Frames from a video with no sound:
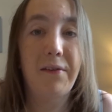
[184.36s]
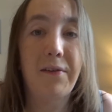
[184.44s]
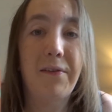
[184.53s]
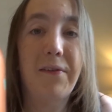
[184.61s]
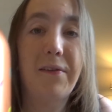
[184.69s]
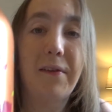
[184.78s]

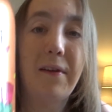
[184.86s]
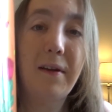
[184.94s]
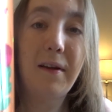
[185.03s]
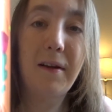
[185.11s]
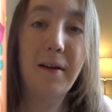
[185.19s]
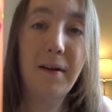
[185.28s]
just
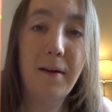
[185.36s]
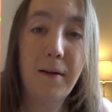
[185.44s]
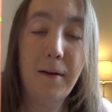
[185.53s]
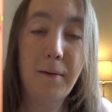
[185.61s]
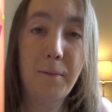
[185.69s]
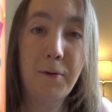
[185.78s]

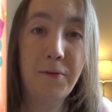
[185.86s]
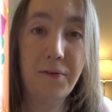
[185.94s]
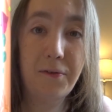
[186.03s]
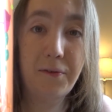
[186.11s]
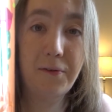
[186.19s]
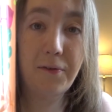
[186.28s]
was
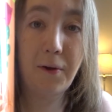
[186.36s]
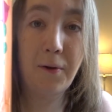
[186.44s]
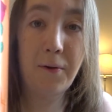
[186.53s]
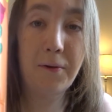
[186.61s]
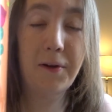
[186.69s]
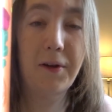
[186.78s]

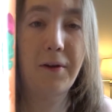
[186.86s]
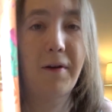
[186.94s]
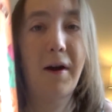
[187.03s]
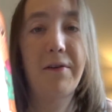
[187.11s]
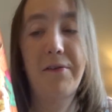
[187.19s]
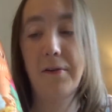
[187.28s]
so cute.
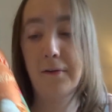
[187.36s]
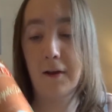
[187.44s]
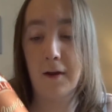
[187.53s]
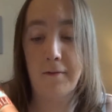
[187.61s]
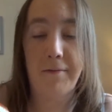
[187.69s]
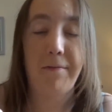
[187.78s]
I do
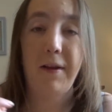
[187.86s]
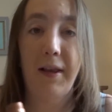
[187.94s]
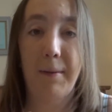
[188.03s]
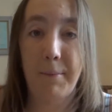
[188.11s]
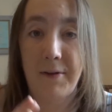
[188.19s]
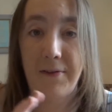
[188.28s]
love a
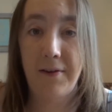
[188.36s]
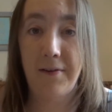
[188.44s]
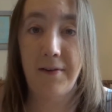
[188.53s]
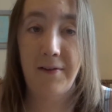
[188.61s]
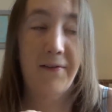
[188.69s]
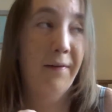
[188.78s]
limited
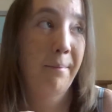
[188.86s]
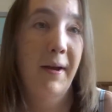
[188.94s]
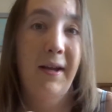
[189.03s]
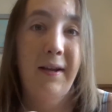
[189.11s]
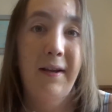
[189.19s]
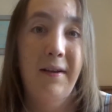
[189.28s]
edition
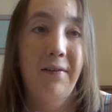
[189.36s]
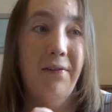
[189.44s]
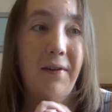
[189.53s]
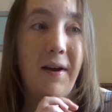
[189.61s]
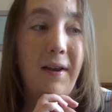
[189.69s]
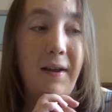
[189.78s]

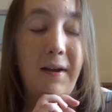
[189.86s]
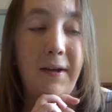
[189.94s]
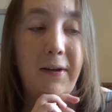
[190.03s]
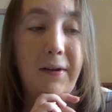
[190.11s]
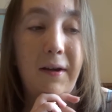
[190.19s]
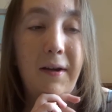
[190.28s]
Baileys. I
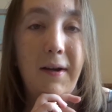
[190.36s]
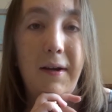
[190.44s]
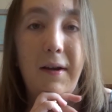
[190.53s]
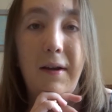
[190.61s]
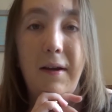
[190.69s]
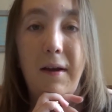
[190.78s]
like
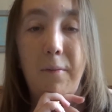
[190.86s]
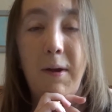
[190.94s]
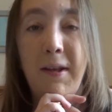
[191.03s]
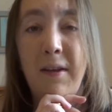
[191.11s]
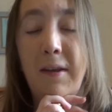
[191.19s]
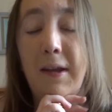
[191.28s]

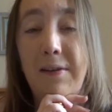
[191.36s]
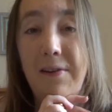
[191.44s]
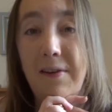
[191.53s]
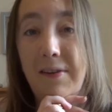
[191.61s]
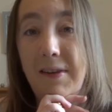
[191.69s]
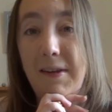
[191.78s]
when they
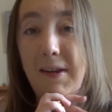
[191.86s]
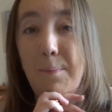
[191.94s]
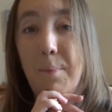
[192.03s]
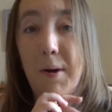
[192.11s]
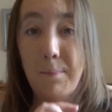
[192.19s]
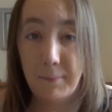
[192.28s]
did the
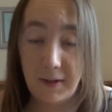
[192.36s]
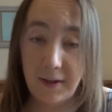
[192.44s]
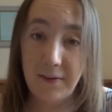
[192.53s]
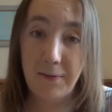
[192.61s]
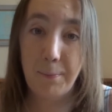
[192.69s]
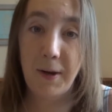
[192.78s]

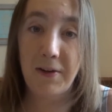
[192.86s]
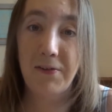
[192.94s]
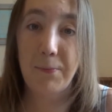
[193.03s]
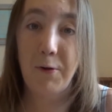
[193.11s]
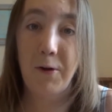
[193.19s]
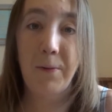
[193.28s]
pumpkin
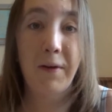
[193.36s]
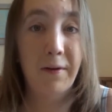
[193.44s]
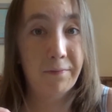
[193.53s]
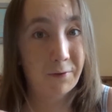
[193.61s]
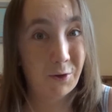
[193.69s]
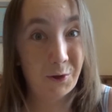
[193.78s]
spice one,
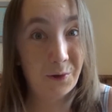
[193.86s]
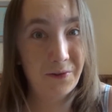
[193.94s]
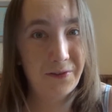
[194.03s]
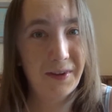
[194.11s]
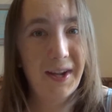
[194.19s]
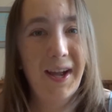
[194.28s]
of
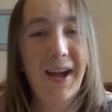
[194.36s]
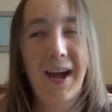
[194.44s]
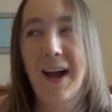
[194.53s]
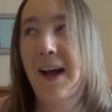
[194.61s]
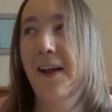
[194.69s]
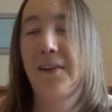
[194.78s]
course,
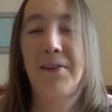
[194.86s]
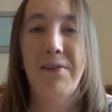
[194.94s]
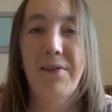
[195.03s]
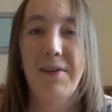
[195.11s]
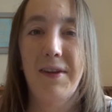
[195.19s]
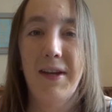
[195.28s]
and
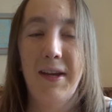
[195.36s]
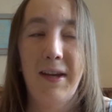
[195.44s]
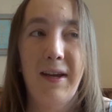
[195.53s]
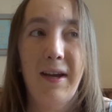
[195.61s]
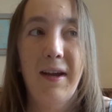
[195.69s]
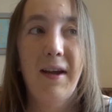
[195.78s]
the